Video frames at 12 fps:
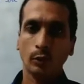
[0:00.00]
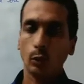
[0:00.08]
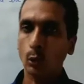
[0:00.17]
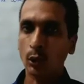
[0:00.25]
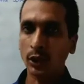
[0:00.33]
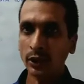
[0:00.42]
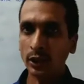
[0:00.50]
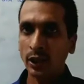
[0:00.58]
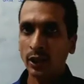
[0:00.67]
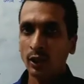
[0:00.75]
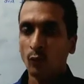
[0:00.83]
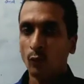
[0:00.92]
Okay,
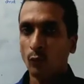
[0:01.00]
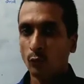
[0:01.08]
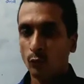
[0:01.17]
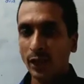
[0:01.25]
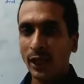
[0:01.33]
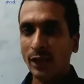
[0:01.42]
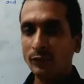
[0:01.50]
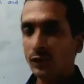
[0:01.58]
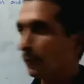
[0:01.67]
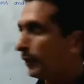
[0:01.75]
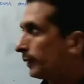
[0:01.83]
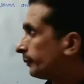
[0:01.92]
we have
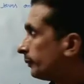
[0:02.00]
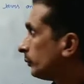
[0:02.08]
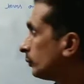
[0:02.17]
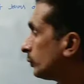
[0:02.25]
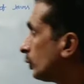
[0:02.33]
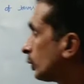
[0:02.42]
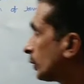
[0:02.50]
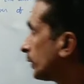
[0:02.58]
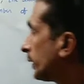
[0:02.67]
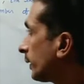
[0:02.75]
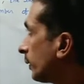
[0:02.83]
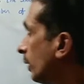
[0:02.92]
given,
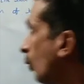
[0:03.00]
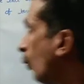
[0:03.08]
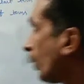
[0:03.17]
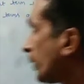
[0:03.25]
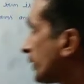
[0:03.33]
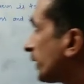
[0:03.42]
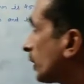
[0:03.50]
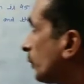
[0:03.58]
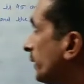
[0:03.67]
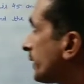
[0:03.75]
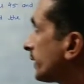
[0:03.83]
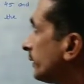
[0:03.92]
what is the given
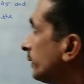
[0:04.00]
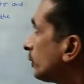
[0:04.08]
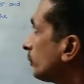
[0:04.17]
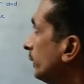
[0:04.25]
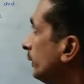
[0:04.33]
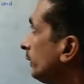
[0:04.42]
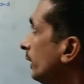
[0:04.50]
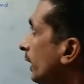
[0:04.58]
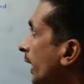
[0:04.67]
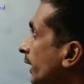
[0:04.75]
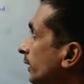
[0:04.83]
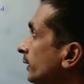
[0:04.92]
is in this one?
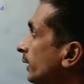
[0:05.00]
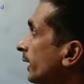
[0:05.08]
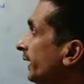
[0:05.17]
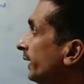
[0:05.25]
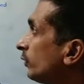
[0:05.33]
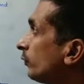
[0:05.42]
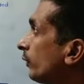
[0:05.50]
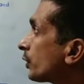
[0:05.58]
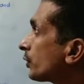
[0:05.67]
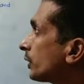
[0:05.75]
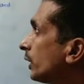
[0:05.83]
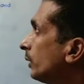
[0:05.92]
The
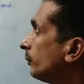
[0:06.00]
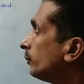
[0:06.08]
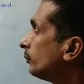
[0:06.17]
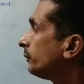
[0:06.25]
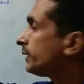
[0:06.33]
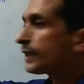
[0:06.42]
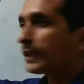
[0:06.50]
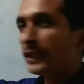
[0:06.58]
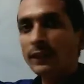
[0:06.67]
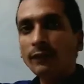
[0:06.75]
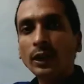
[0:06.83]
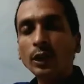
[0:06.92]
first term means A
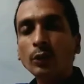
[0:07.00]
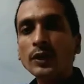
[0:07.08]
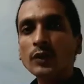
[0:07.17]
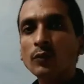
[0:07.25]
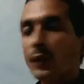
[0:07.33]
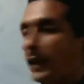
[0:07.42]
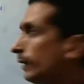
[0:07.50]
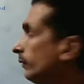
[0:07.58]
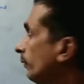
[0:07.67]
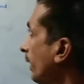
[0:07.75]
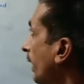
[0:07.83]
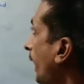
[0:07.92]
value is 5
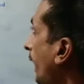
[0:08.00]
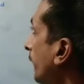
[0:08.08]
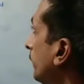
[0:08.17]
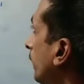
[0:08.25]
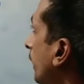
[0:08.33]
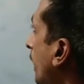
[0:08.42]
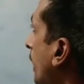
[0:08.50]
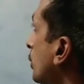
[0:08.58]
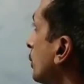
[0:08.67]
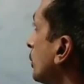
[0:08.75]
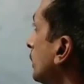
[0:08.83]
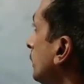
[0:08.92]
and the
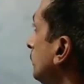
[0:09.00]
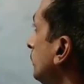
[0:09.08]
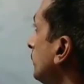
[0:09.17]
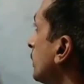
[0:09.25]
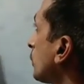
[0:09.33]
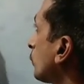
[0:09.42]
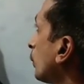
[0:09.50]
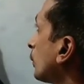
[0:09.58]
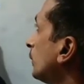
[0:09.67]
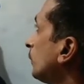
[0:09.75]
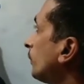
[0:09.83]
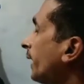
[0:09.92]
last term is
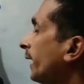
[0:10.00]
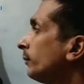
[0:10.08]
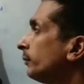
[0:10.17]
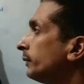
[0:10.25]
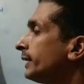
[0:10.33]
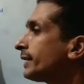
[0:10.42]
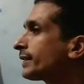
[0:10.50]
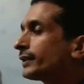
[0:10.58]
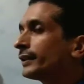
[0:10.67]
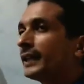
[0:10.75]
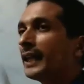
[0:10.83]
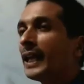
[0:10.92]
45, means
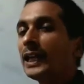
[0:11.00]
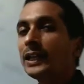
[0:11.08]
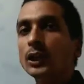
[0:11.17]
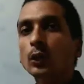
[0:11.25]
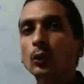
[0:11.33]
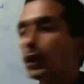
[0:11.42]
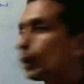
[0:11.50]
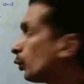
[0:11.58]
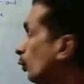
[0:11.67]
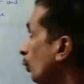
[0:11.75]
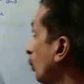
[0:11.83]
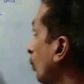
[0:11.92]
L equal
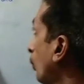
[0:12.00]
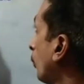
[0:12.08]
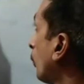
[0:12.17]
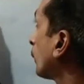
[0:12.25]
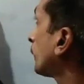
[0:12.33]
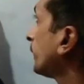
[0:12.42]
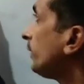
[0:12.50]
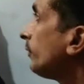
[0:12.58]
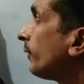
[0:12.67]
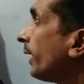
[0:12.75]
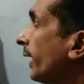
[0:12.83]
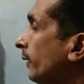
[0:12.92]
to
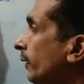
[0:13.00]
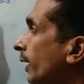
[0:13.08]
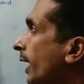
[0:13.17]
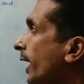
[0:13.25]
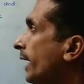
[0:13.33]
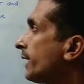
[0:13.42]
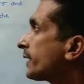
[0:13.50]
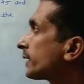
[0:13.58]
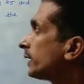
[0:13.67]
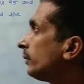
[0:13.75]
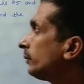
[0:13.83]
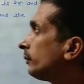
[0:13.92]
45, and
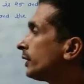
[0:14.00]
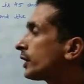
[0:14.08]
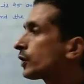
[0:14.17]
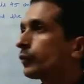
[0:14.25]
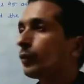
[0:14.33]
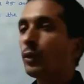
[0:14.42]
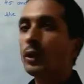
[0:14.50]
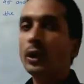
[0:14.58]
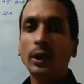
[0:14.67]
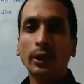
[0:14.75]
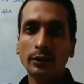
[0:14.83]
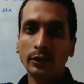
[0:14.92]
sum is
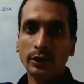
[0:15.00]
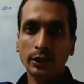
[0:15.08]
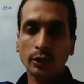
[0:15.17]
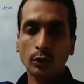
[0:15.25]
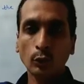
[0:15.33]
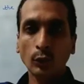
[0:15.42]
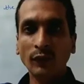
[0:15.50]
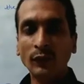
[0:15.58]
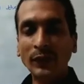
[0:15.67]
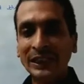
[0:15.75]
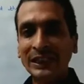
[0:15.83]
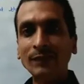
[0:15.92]
400. So
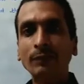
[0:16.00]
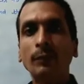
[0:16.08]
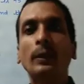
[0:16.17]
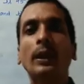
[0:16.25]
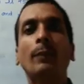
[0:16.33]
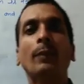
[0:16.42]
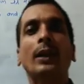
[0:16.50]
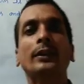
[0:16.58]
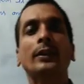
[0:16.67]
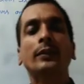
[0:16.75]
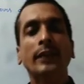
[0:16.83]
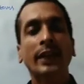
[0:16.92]
definitely we will apply the
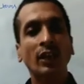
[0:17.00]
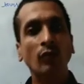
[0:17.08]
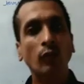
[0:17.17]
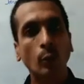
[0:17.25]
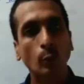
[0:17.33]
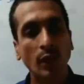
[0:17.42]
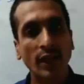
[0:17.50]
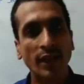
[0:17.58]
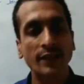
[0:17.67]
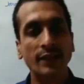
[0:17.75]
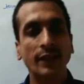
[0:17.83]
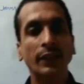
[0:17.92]
second formula,
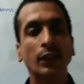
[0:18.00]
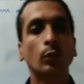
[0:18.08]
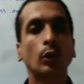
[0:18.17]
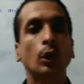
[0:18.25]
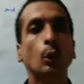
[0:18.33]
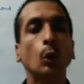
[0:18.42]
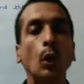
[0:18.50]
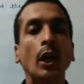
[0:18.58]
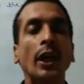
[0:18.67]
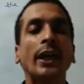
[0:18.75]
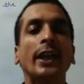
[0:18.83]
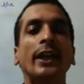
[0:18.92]
Sn equal to
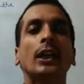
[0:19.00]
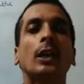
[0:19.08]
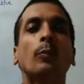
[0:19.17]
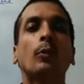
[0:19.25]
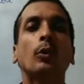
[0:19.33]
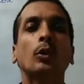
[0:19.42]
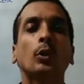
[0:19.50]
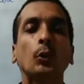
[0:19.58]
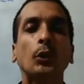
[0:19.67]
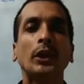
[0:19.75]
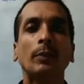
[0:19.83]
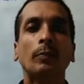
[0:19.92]
n upon
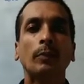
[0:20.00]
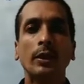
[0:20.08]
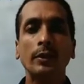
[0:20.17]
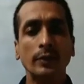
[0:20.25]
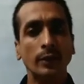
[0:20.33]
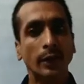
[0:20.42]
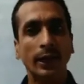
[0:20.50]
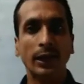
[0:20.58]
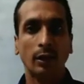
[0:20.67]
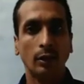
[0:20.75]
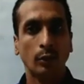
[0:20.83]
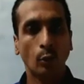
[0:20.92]
2a plus L.
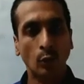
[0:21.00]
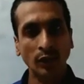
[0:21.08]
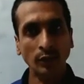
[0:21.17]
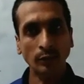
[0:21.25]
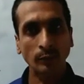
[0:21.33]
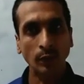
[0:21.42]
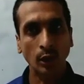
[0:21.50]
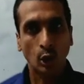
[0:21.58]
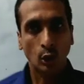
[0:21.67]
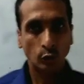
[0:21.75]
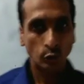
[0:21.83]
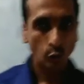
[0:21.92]
Okay,
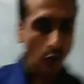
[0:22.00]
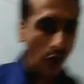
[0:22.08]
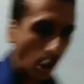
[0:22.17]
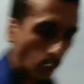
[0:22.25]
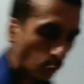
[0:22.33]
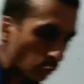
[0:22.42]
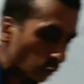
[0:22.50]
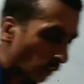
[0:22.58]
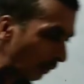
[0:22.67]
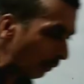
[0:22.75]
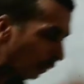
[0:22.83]
so how to solve?